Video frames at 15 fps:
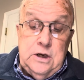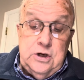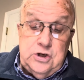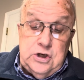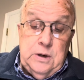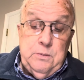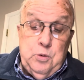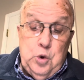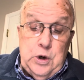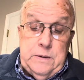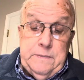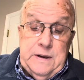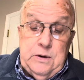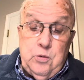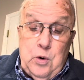
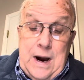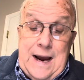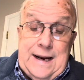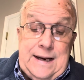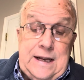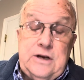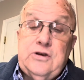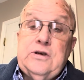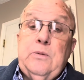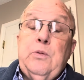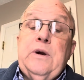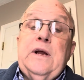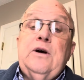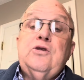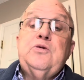someone be right and
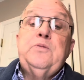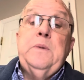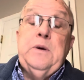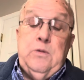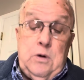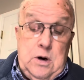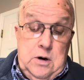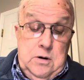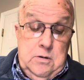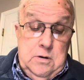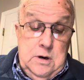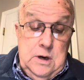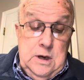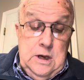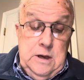someone else be
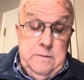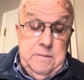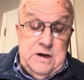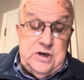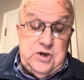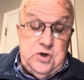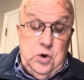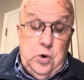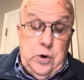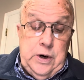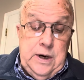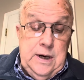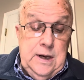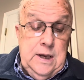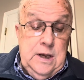wrong." My
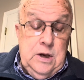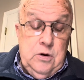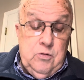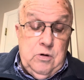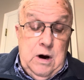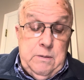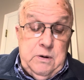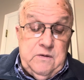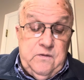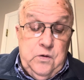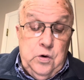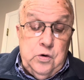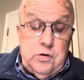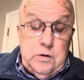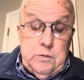story, Robert
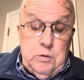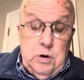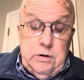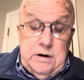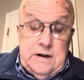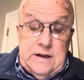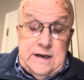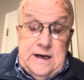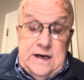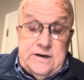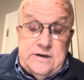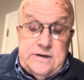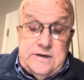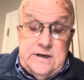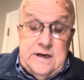Fulghum wrote in the
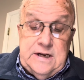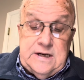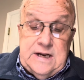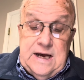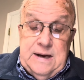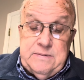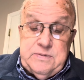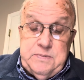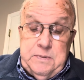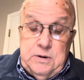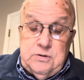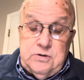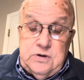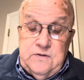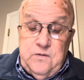Kansas City Times,
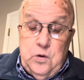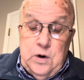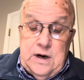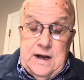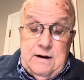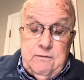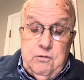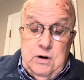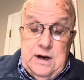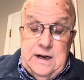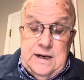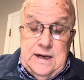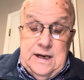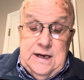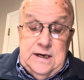"Most of what I
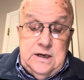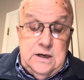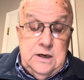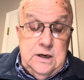really need